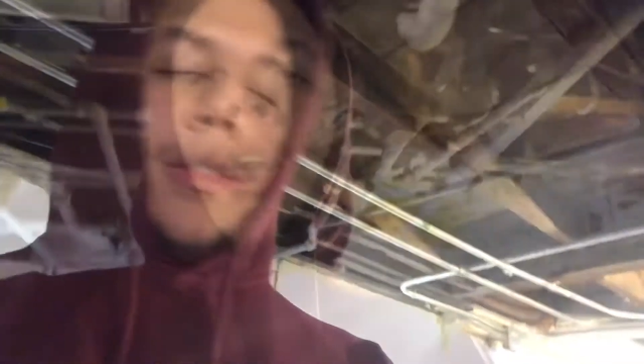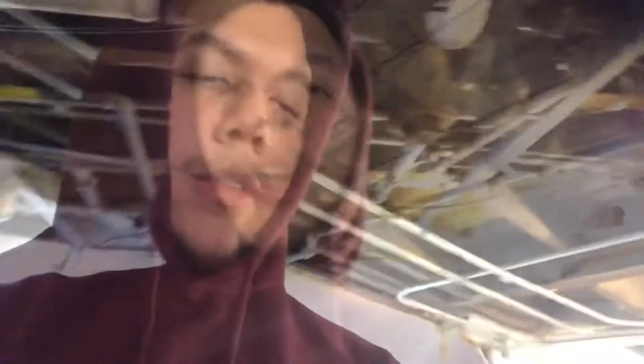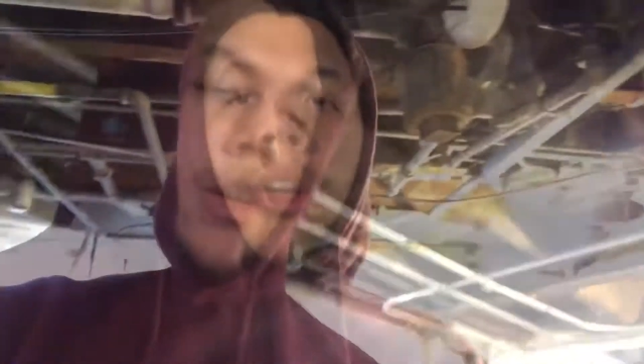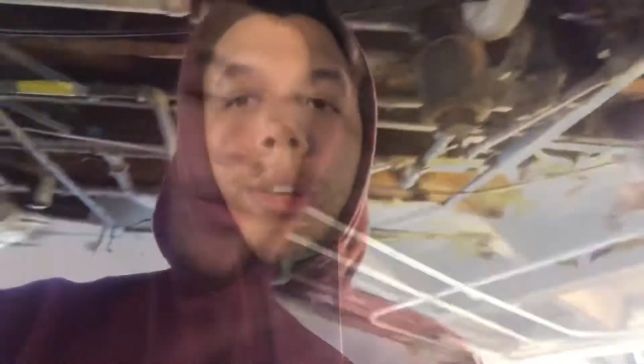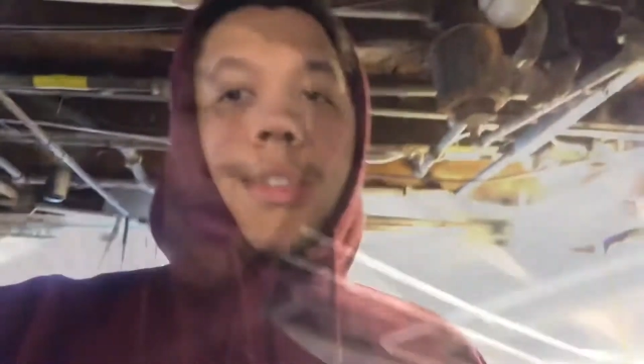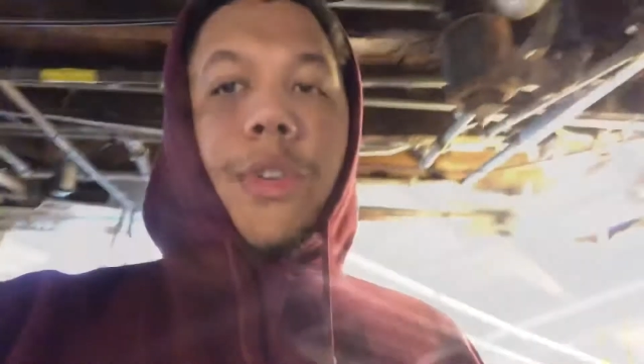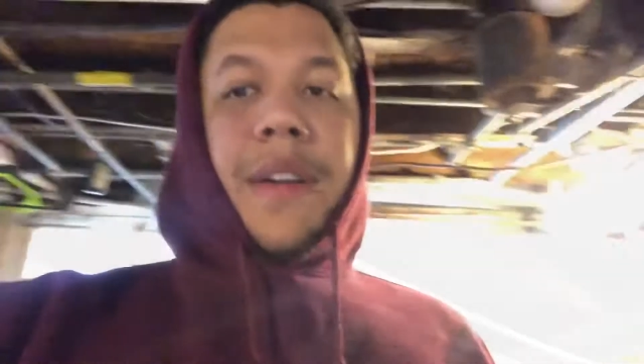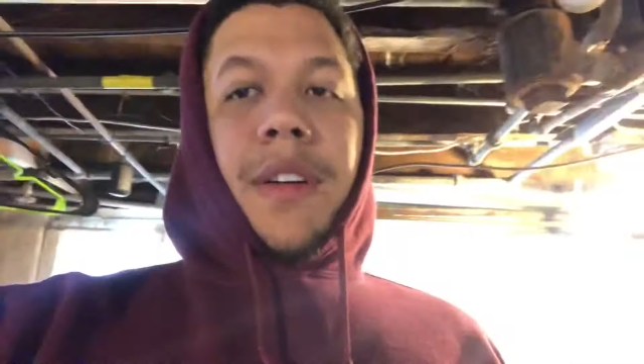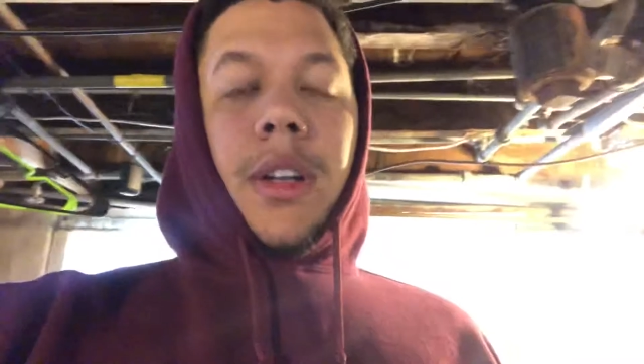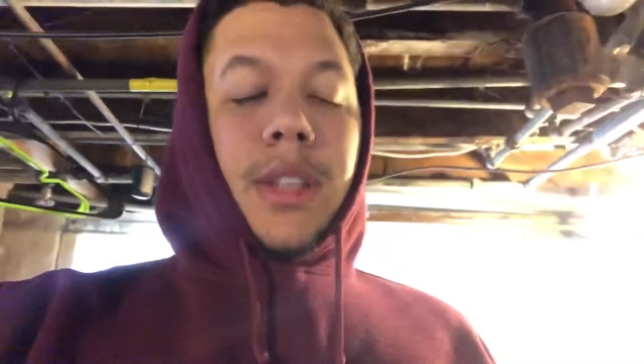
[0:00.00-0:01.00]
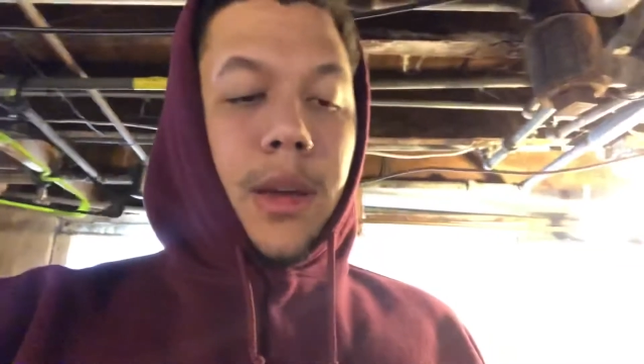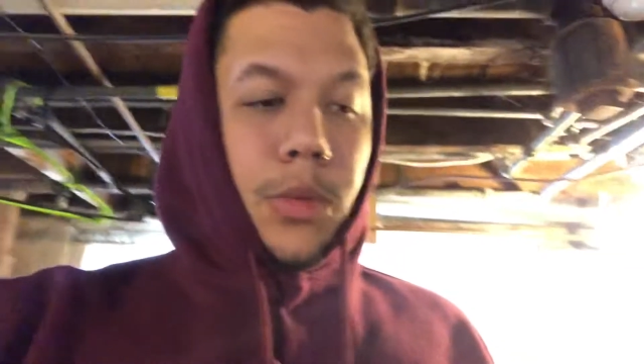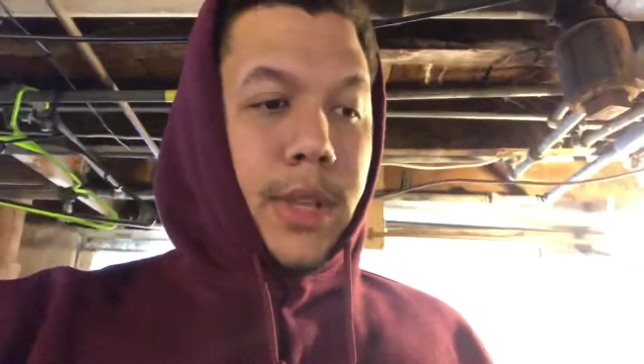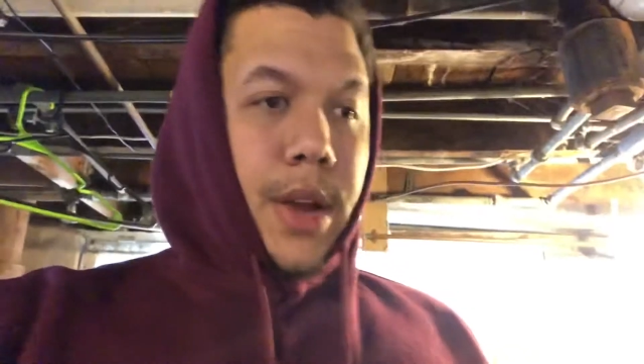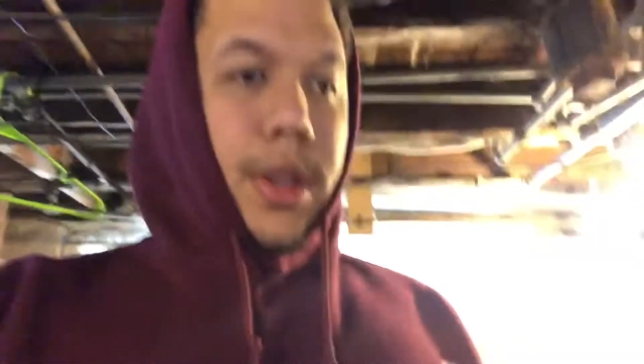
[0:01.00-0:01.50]
So I found a table
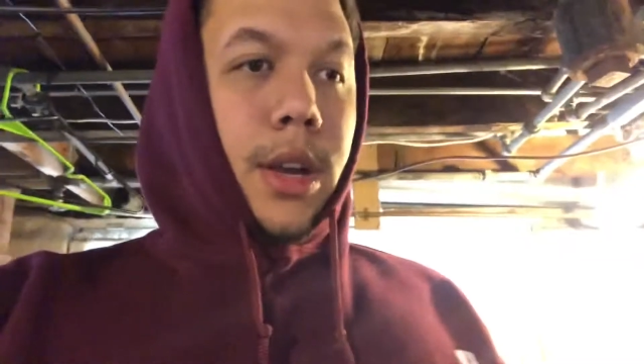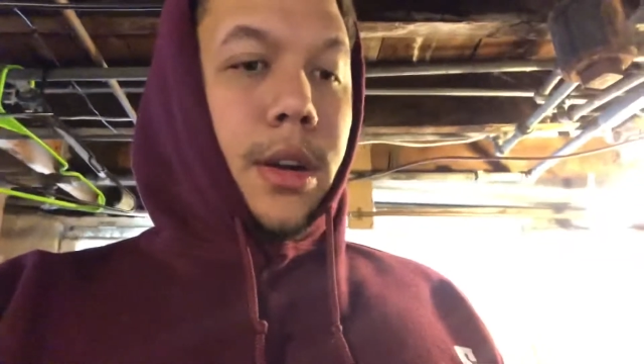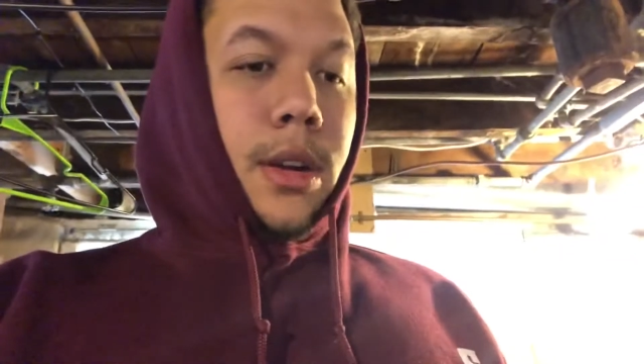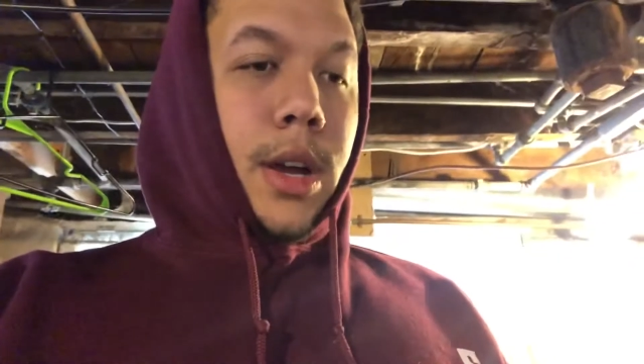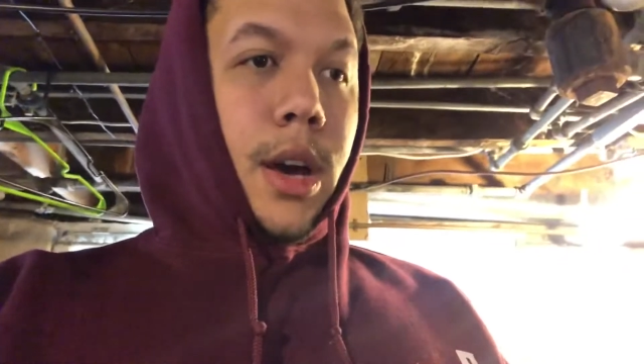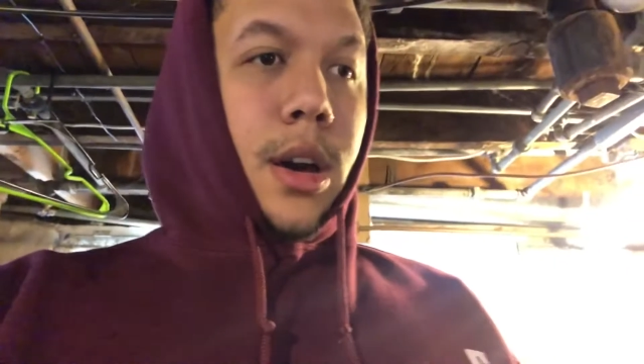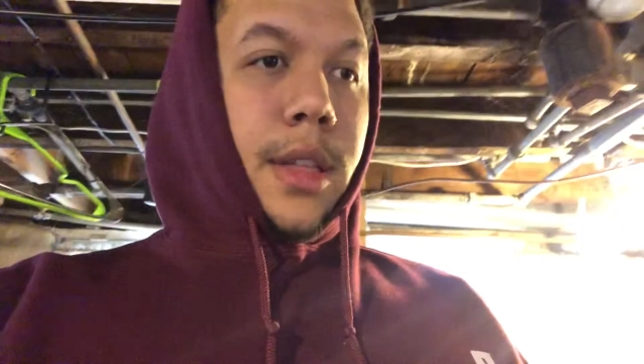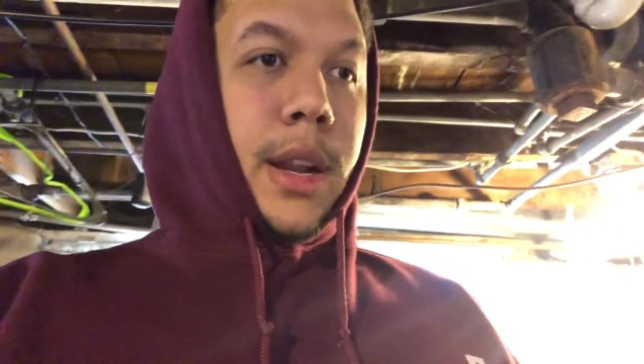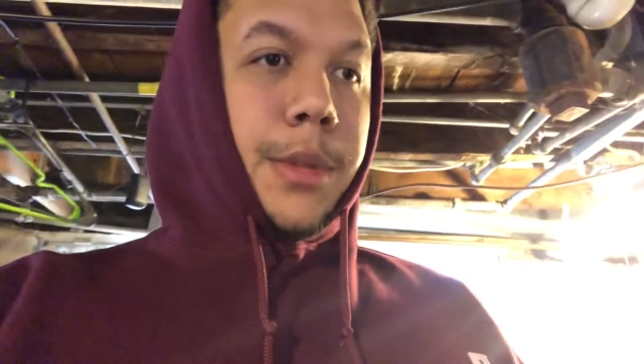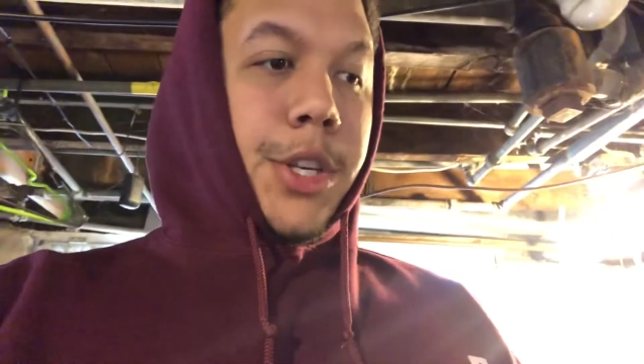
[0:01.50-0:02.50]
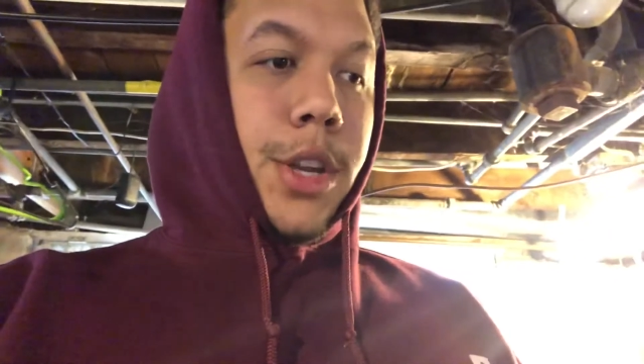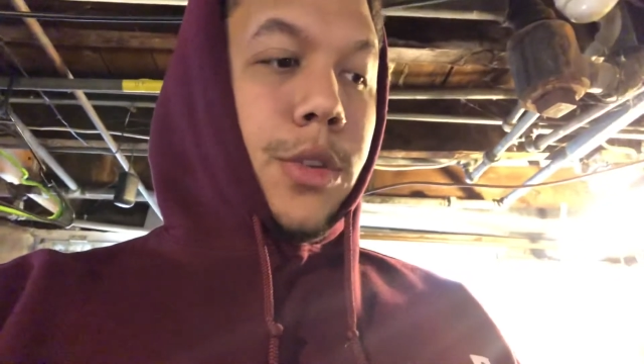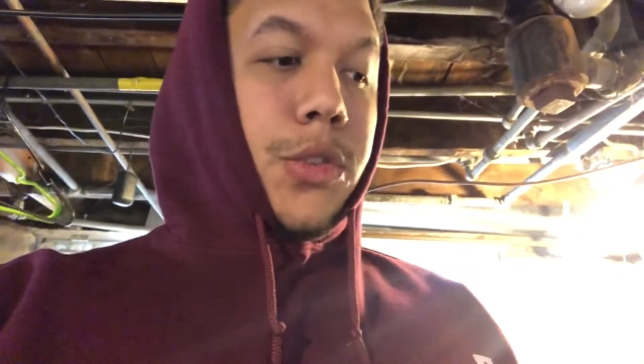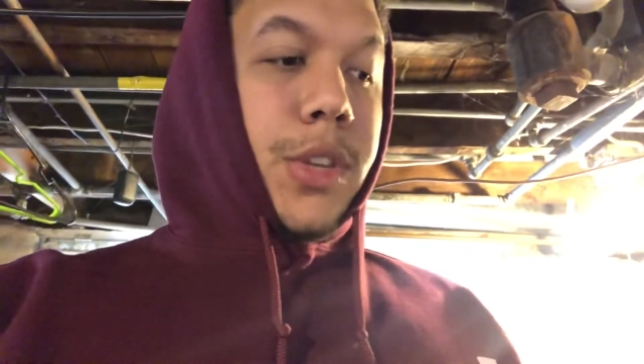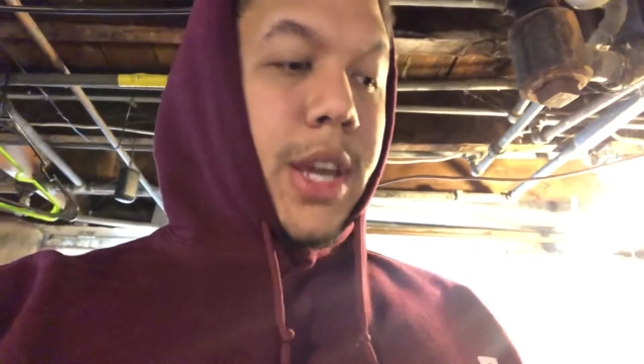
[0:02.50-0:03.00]
down here that I'm just going to use.